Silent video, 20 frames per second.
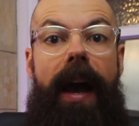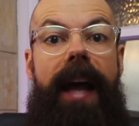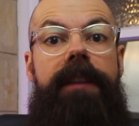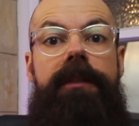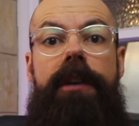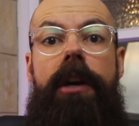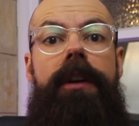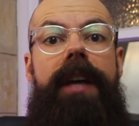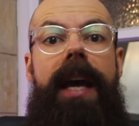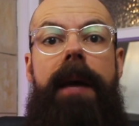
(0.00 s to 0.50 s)
And
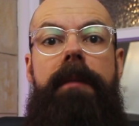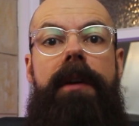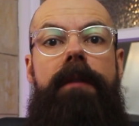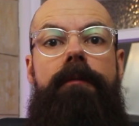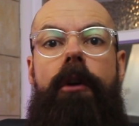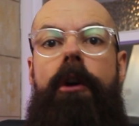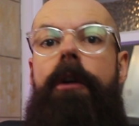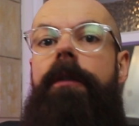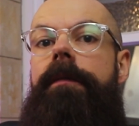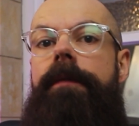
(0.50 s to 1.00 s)
don't get me
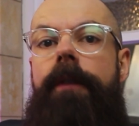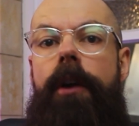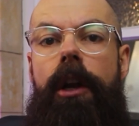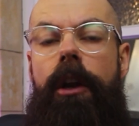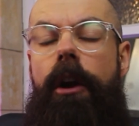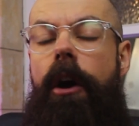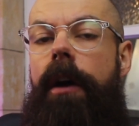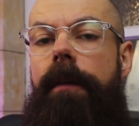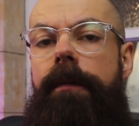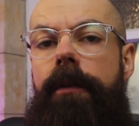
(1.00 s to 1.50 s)
wrong, for a
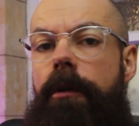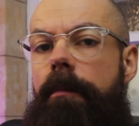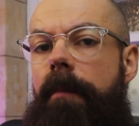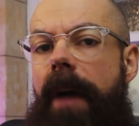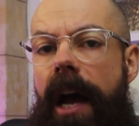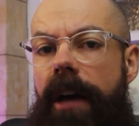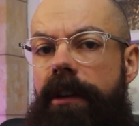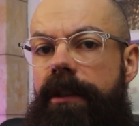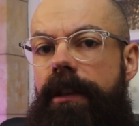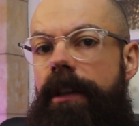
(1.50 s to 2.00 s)
lot of your
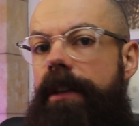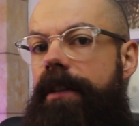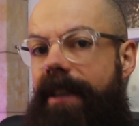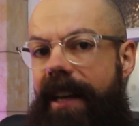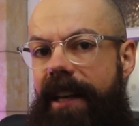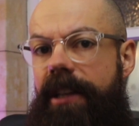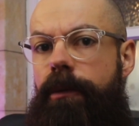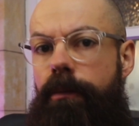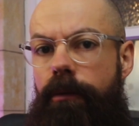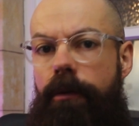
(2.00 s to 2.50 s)
masters,
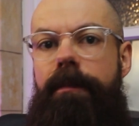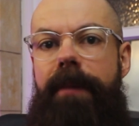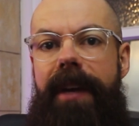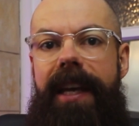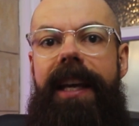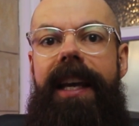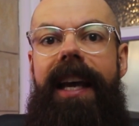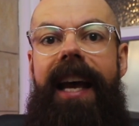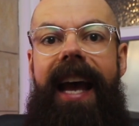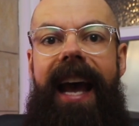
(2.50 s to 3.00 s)
this will
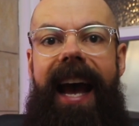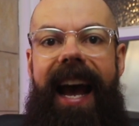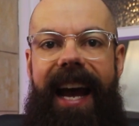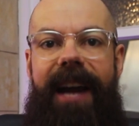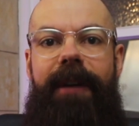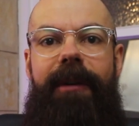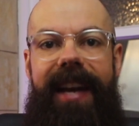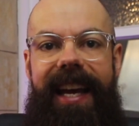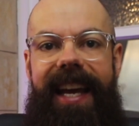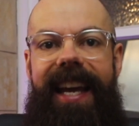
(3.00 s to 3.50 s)
be
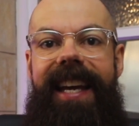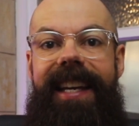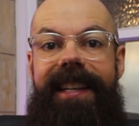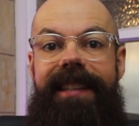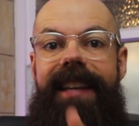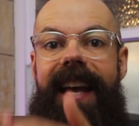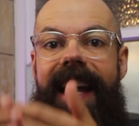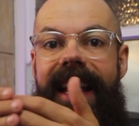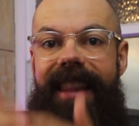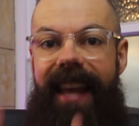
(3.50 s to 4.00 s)
how it
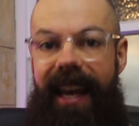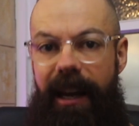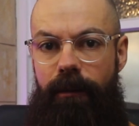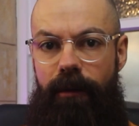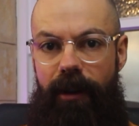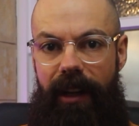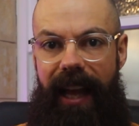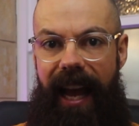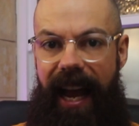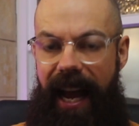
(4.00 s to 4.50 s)
is. They
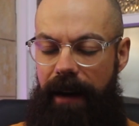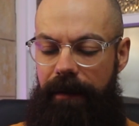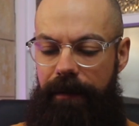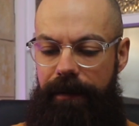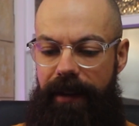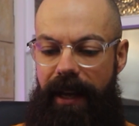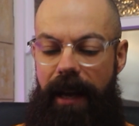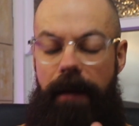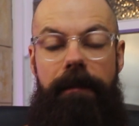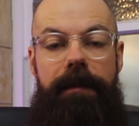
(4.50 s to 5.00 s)
will
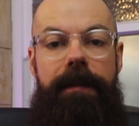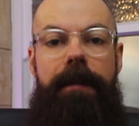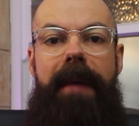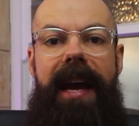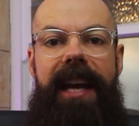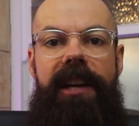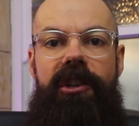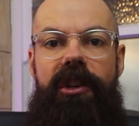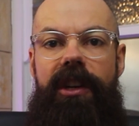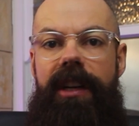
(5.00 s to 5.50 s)
have the
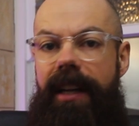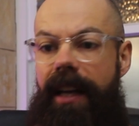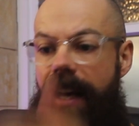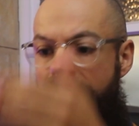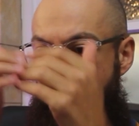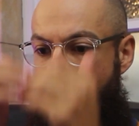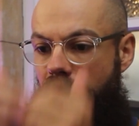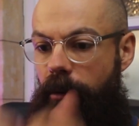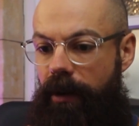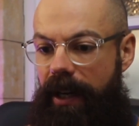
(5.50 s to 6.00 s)
information,
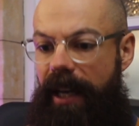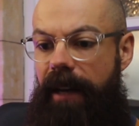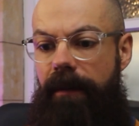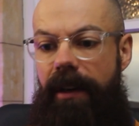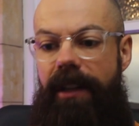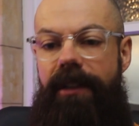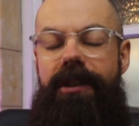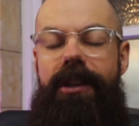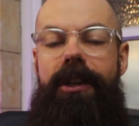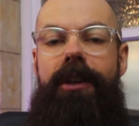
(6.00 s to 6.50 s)
they will give
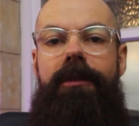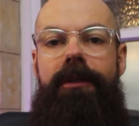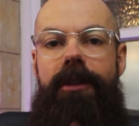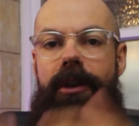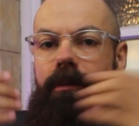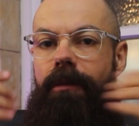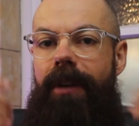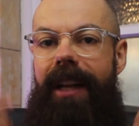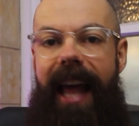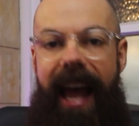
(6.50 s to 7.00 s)
it to you,
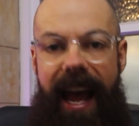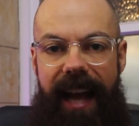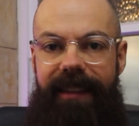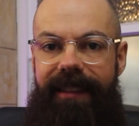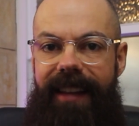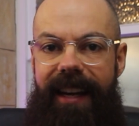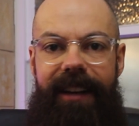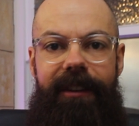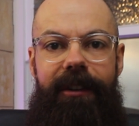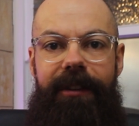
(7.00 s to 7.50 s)
you will
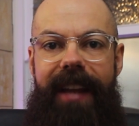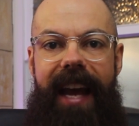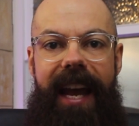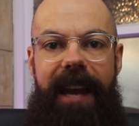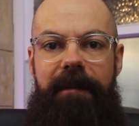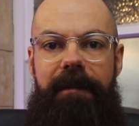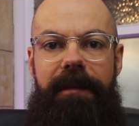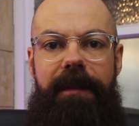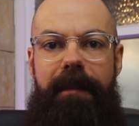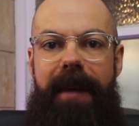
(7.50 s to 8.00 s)
act that on that
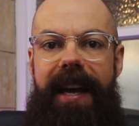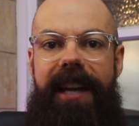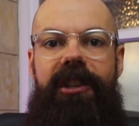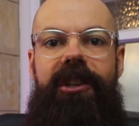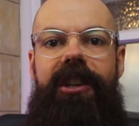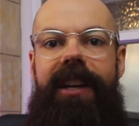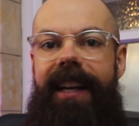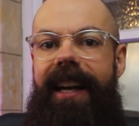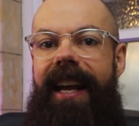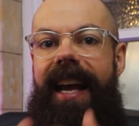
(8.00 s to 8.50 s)

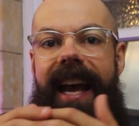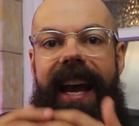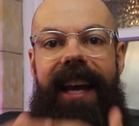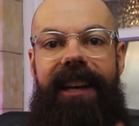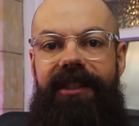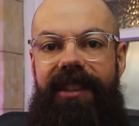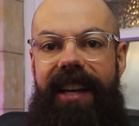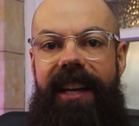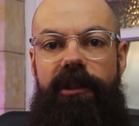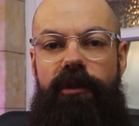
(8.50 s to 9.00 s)
information,
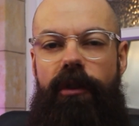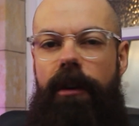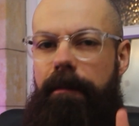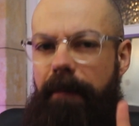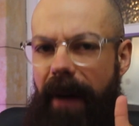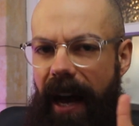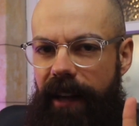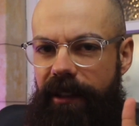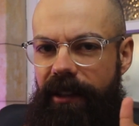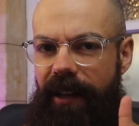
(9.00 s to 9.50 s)
etc.
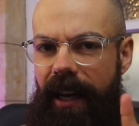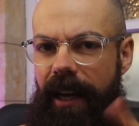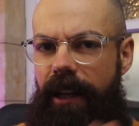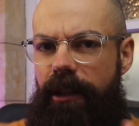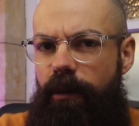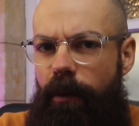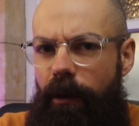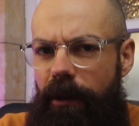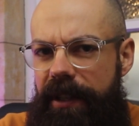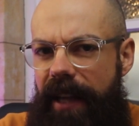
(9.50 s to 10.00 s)
But
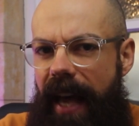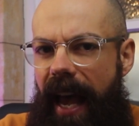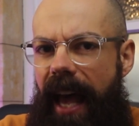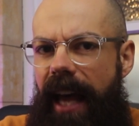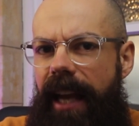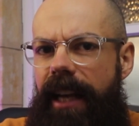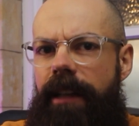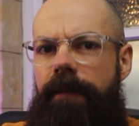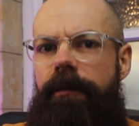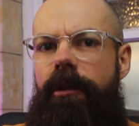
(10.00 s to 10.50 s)
towards the
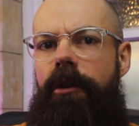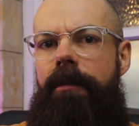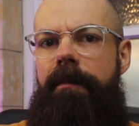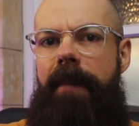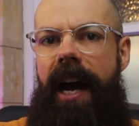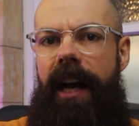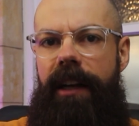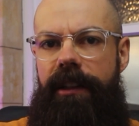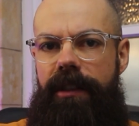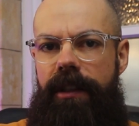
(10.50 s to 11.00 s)
end of your
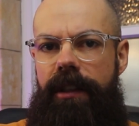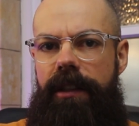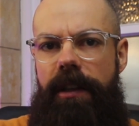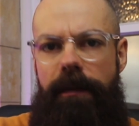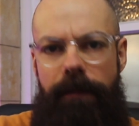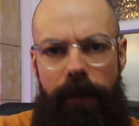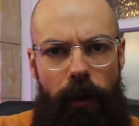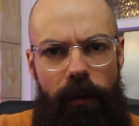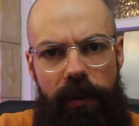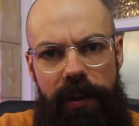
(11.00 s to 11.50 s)
masters,
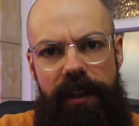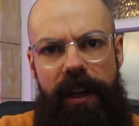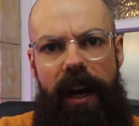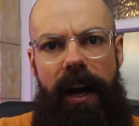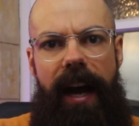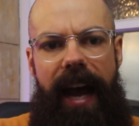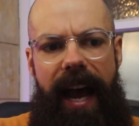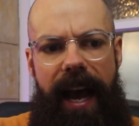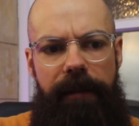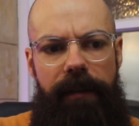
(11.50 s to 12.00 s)
if you
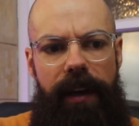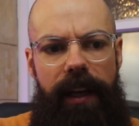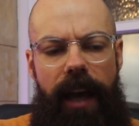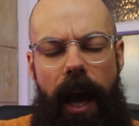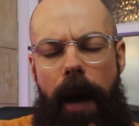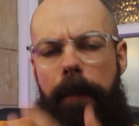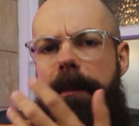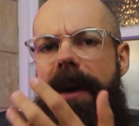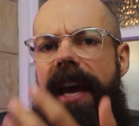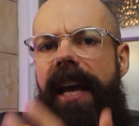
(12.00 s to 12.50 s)
start having having
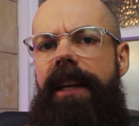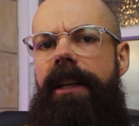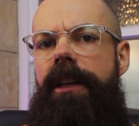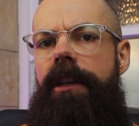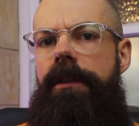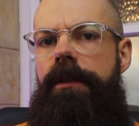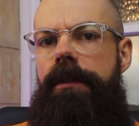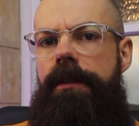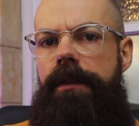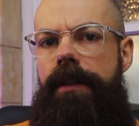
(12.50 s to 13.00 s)

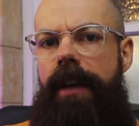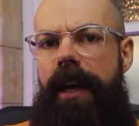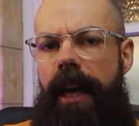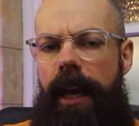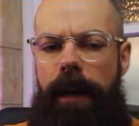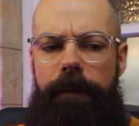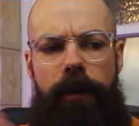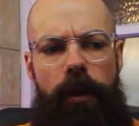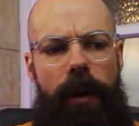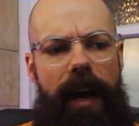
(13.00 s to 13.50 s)
opinions,
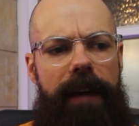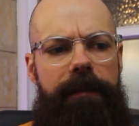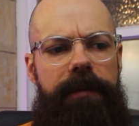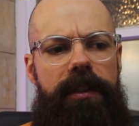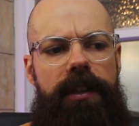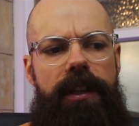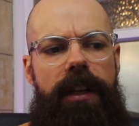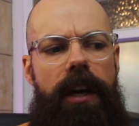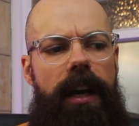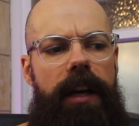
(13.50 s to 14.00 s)
if you have
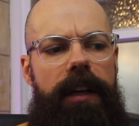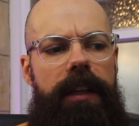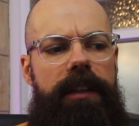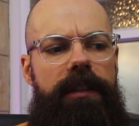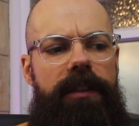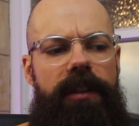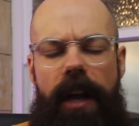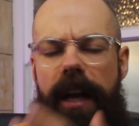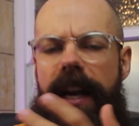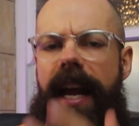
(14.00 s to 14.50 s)

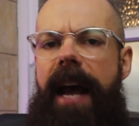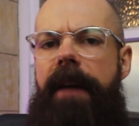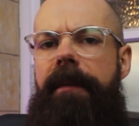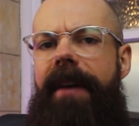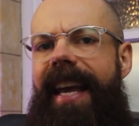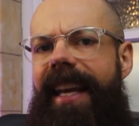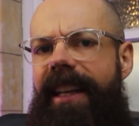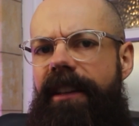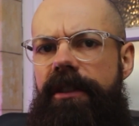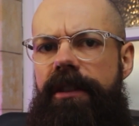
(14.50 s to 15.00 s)
started, started to have
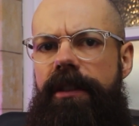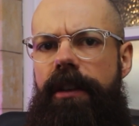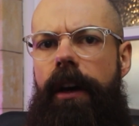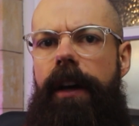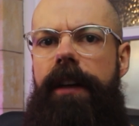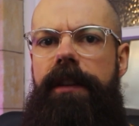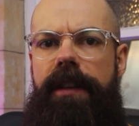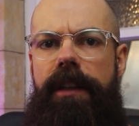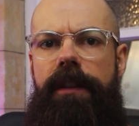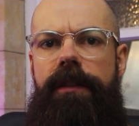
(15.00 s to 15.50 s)

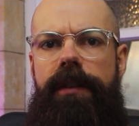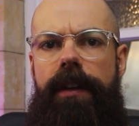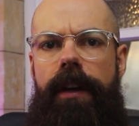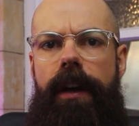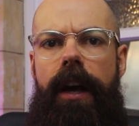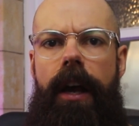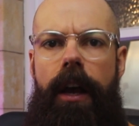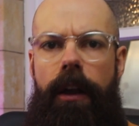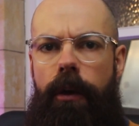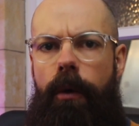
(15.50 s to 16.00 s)
insights
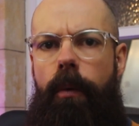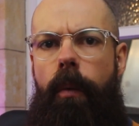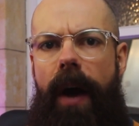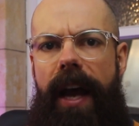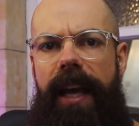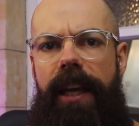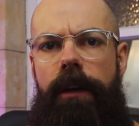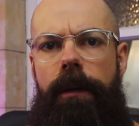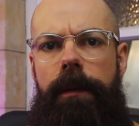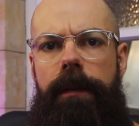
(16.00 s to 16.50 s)
into the
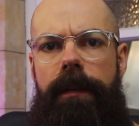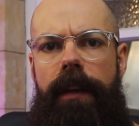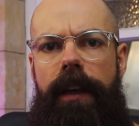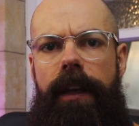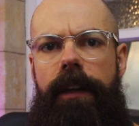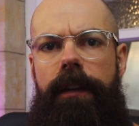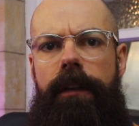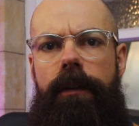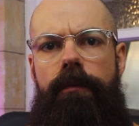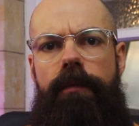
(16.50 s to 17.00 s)
way you
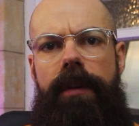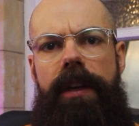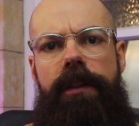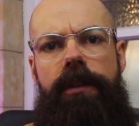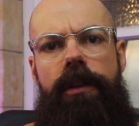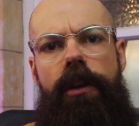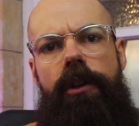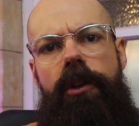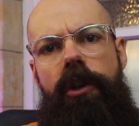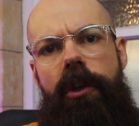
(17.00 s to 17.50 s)
think the
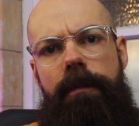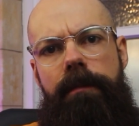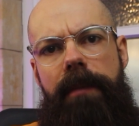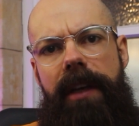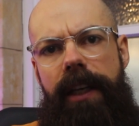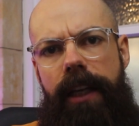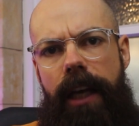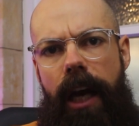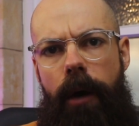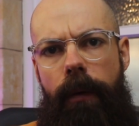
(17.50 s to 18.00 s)
research should
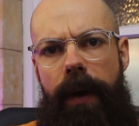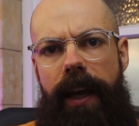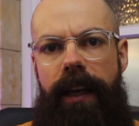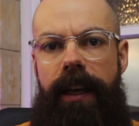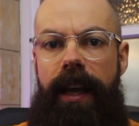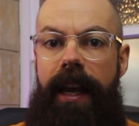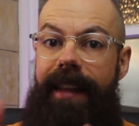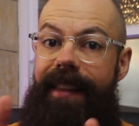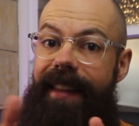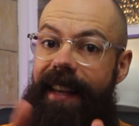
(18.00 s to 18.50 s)
be going,
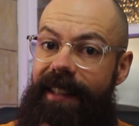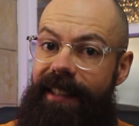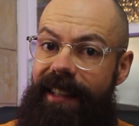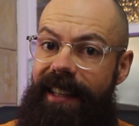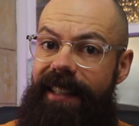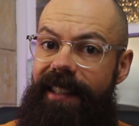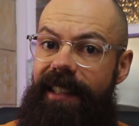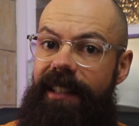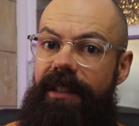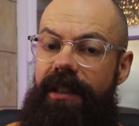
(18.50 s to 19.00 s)
this
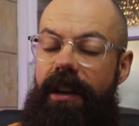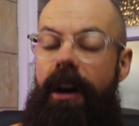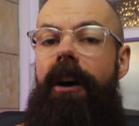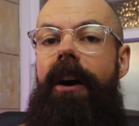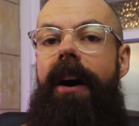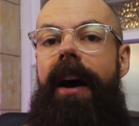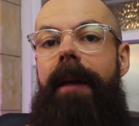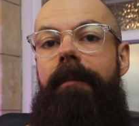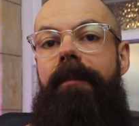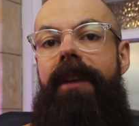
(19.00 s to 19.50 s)
is a
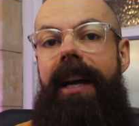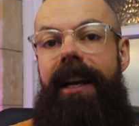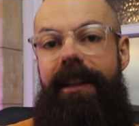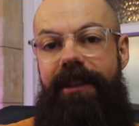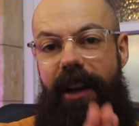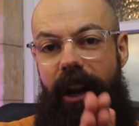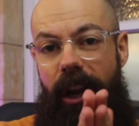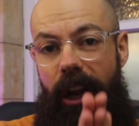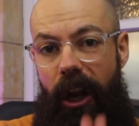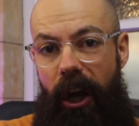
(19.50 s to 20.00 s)
time
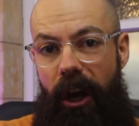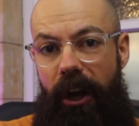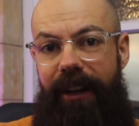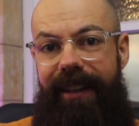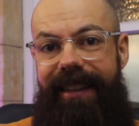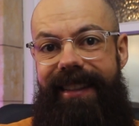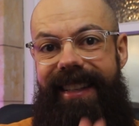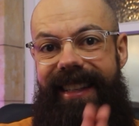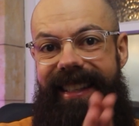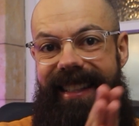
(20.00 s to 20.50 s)
to
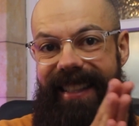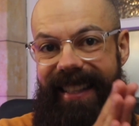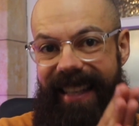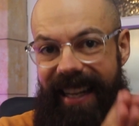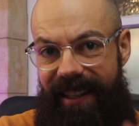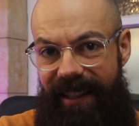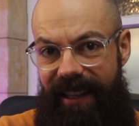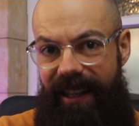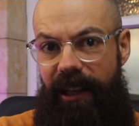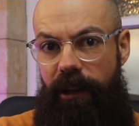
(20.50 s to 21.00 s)
learn to
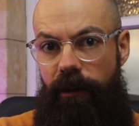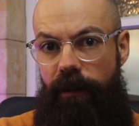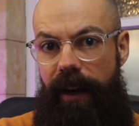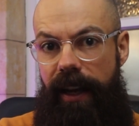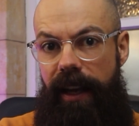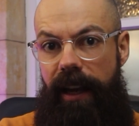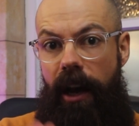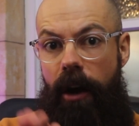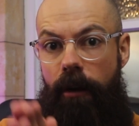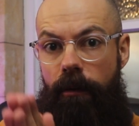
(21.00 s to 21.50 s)

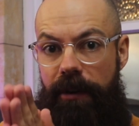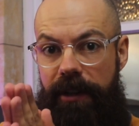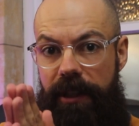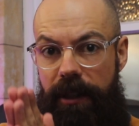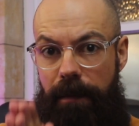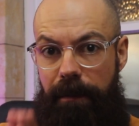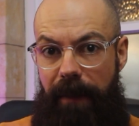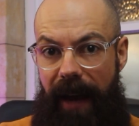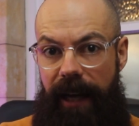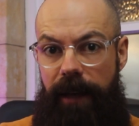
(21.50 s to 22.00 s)
disagree
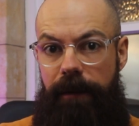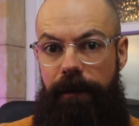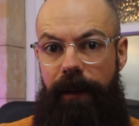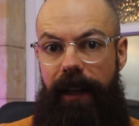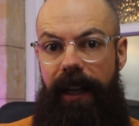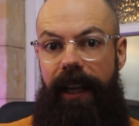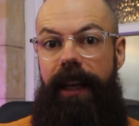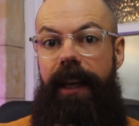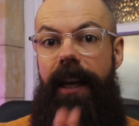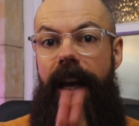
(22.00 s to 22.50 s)

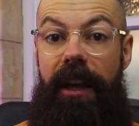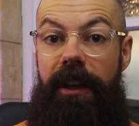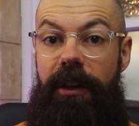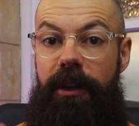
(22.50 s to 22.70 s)
respectfully.